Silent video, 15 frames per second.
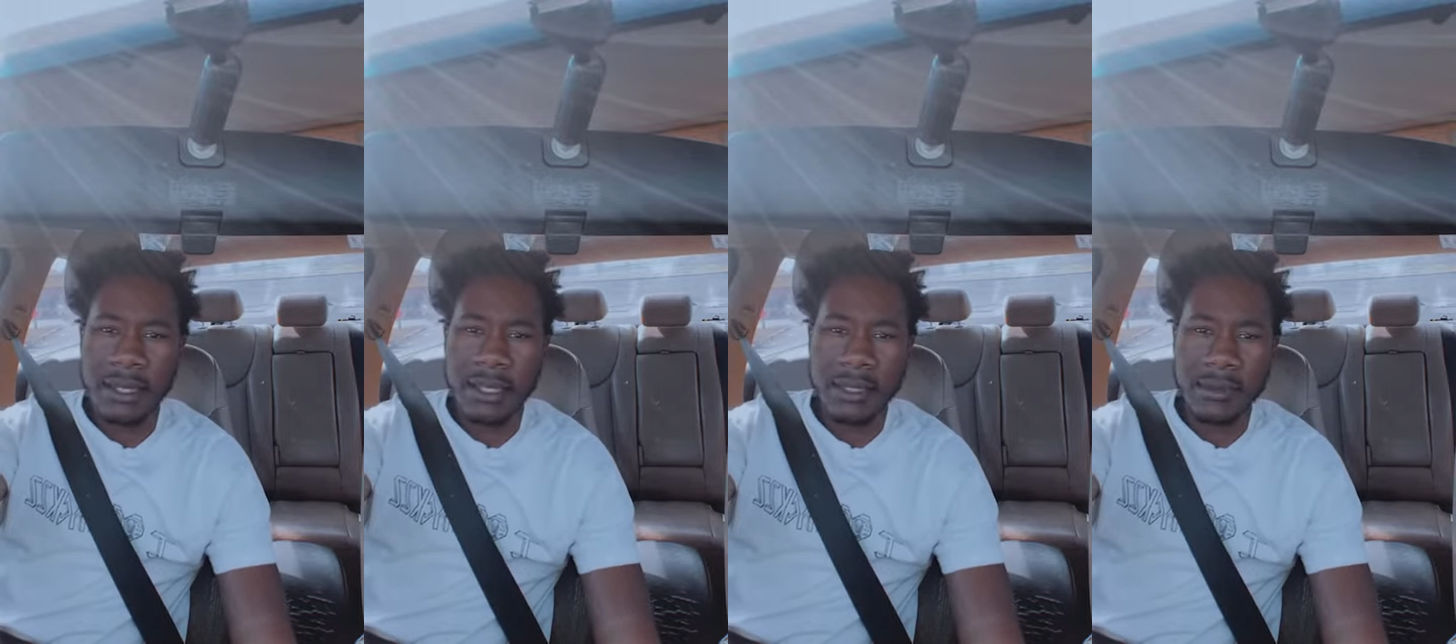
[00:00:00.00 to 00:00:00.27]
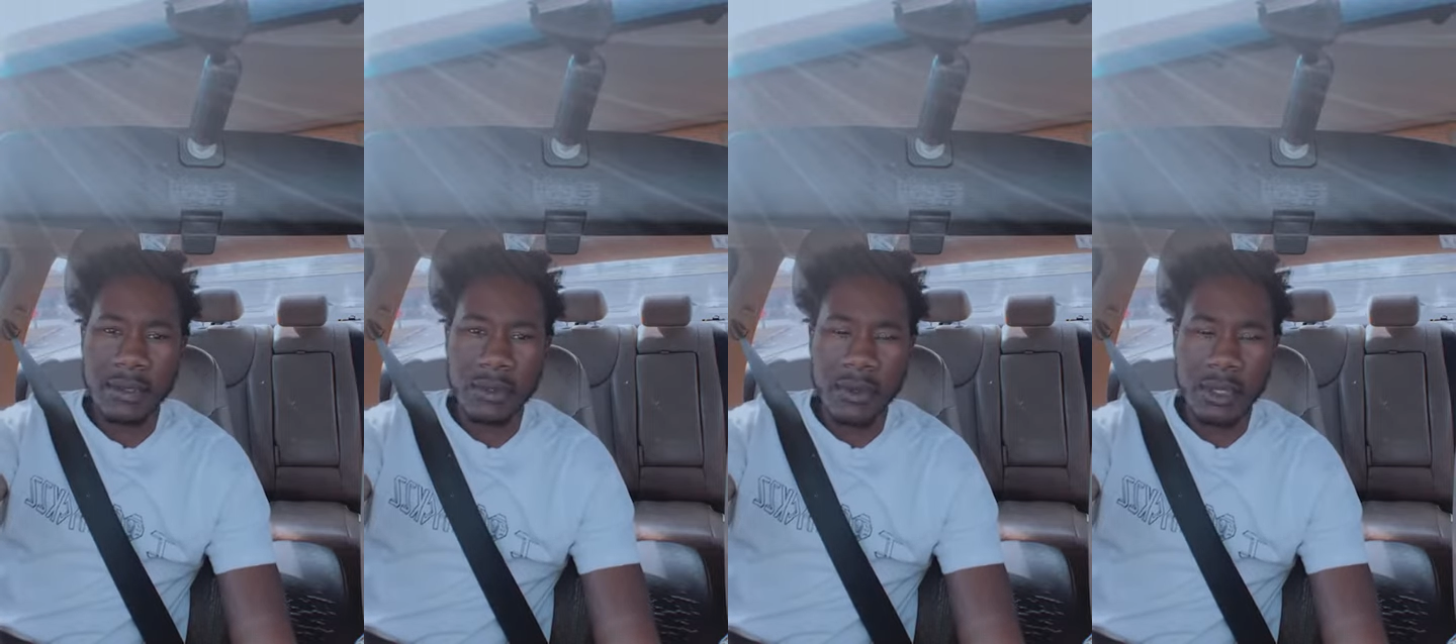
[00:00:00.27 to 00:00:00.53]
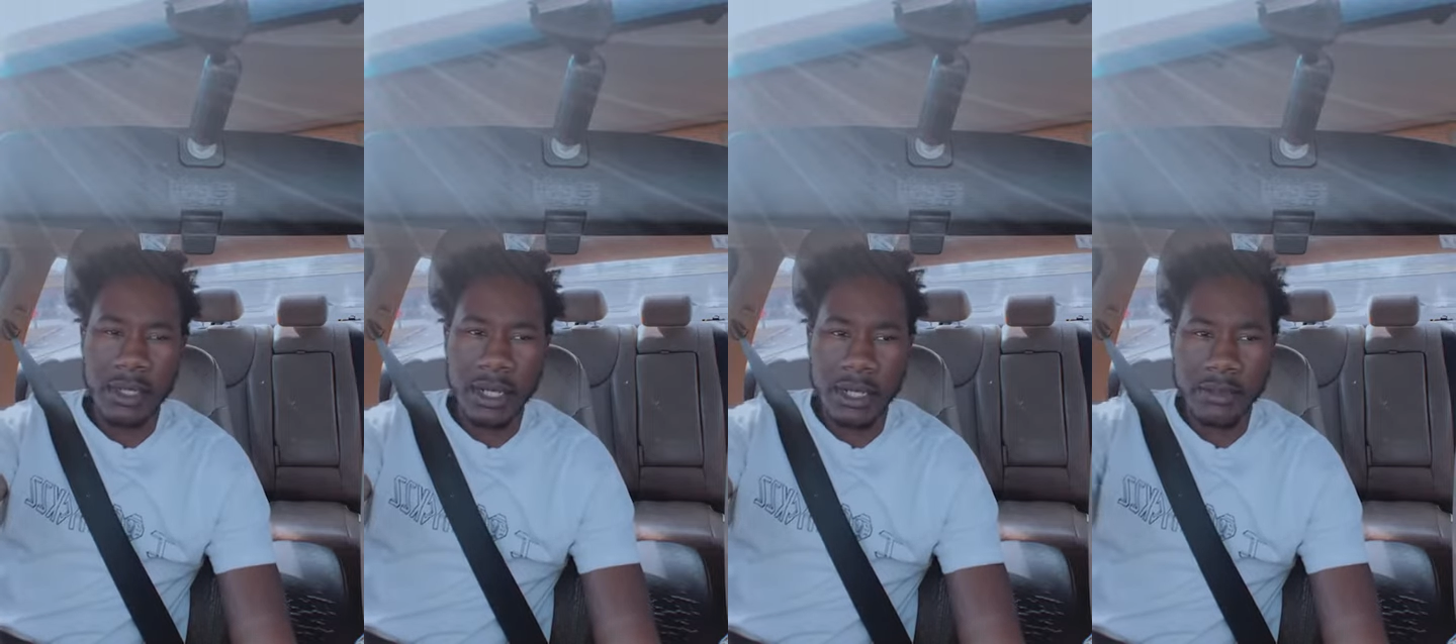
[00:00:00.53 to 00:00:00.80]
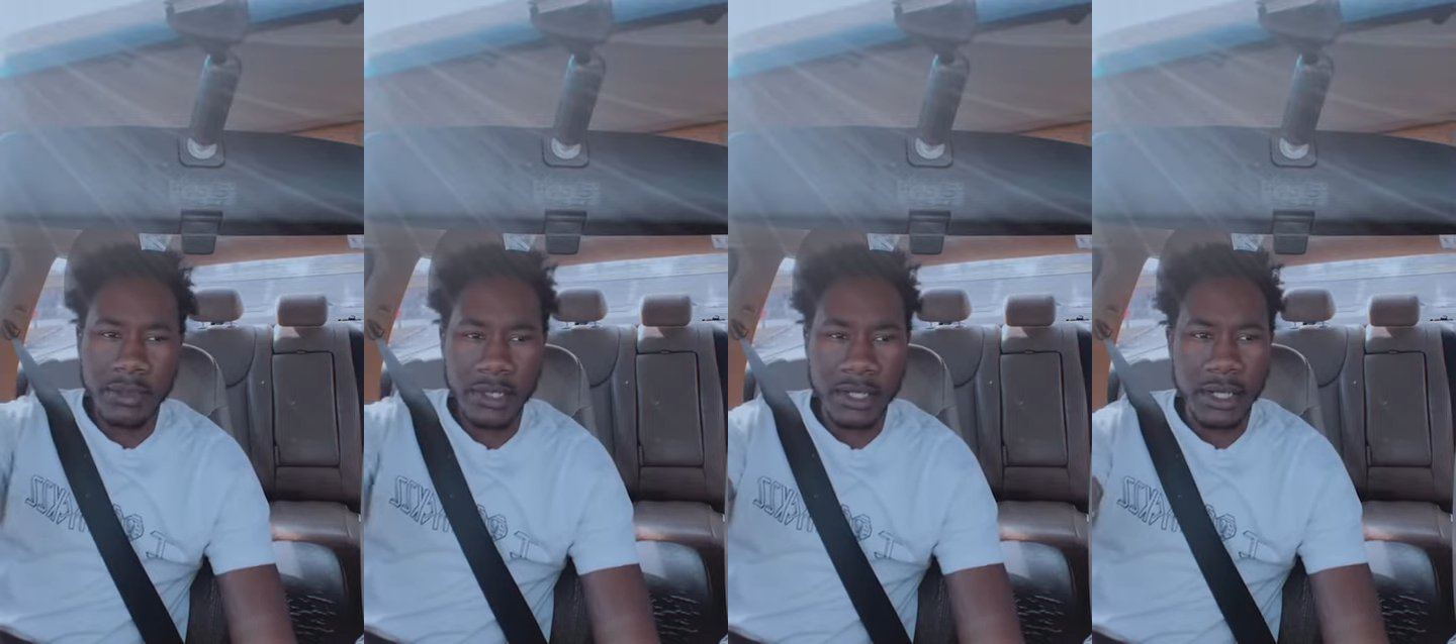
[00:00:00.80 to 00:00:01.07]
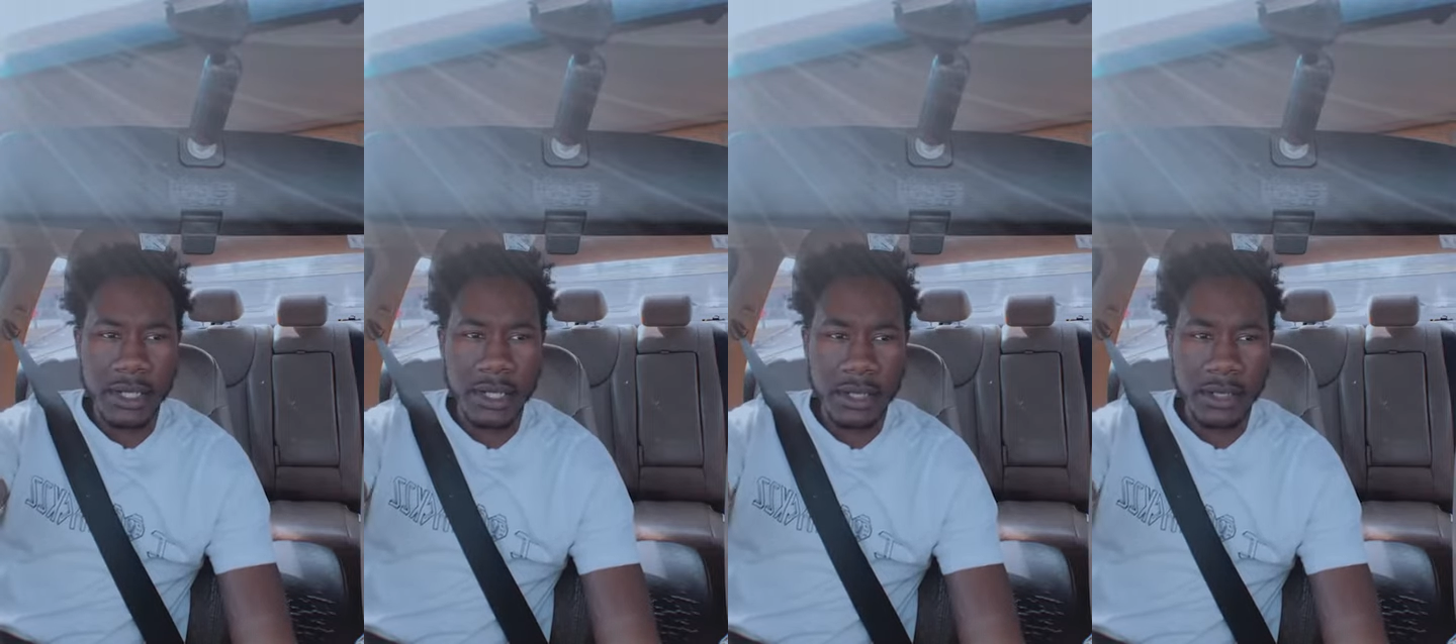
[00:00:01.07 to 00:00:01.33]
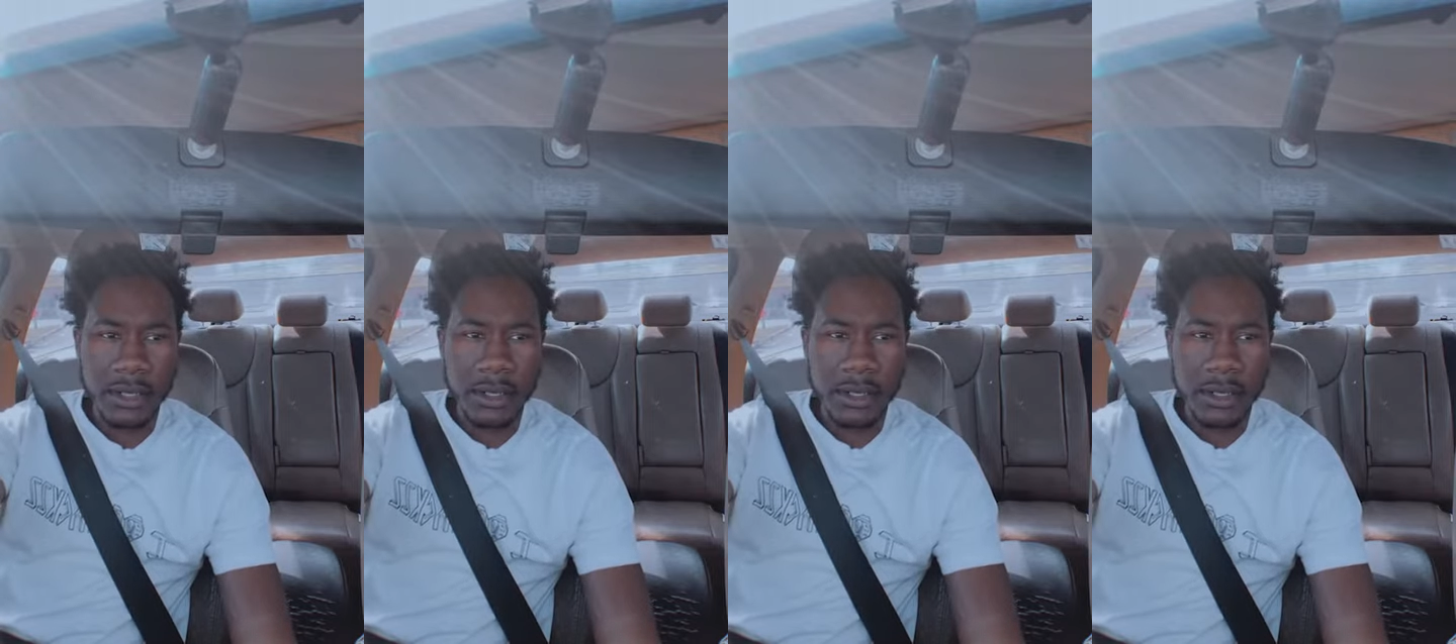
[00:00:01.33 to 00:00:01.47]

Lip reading: them doing dumb shit